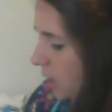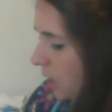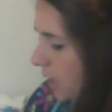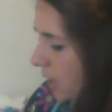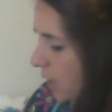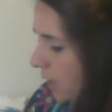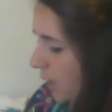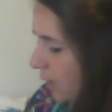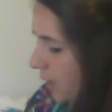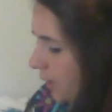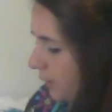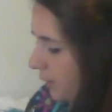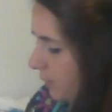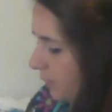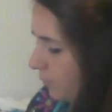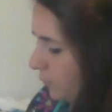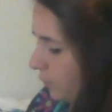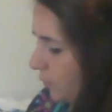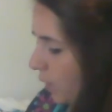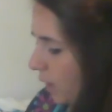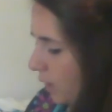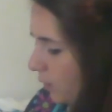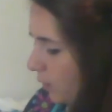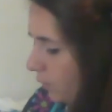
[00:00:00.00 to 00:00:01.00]

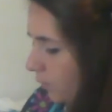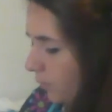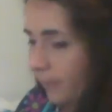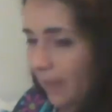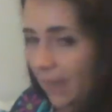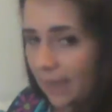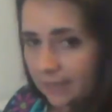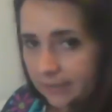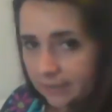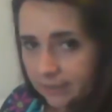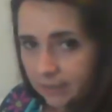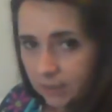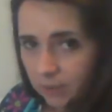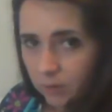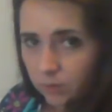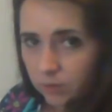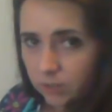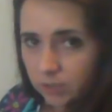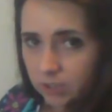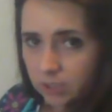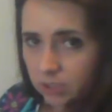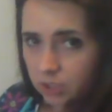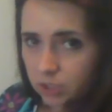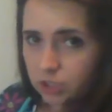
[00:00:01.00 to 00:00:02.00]
While we're back here,
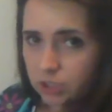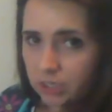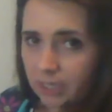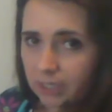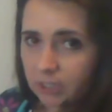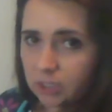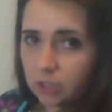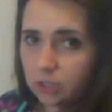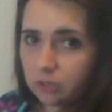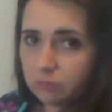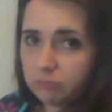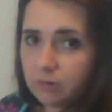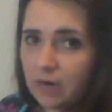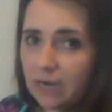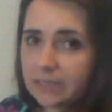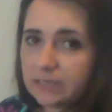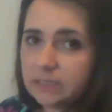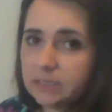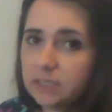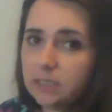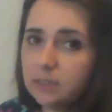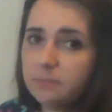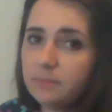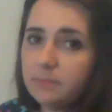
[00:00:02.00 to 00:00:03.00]
we're going to check her
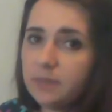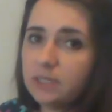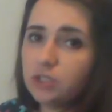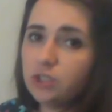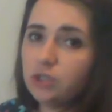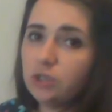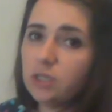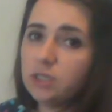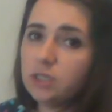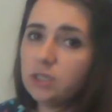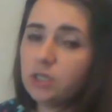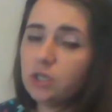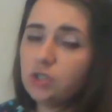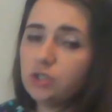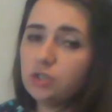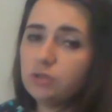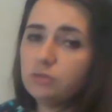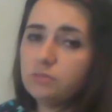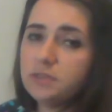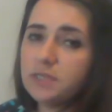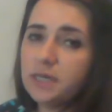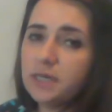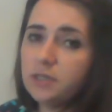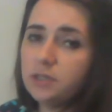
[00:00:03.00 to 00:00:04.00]
rectum, make sure that there's
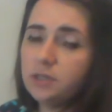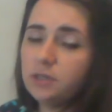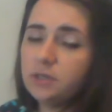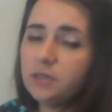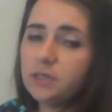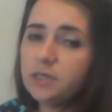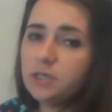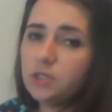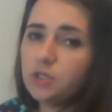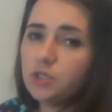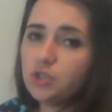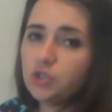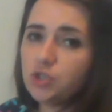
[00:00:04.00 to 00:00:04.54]
no tenderness,